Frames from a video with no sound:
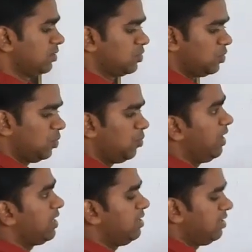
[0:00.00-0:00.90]
So
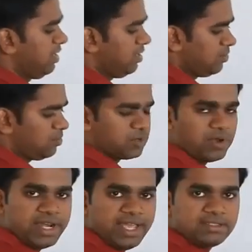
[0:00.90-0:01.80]
vector A you
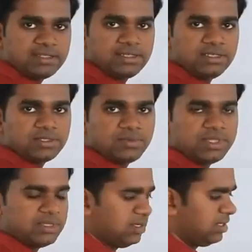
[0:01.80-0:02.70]
drawn as it is
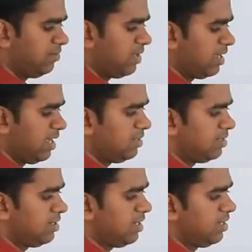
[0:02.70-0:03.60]
with a given
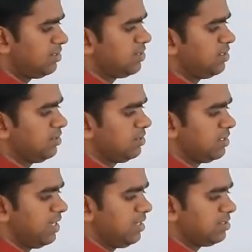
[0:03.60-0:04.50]
length and direction.
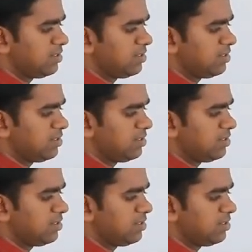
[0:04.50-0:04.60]
Next,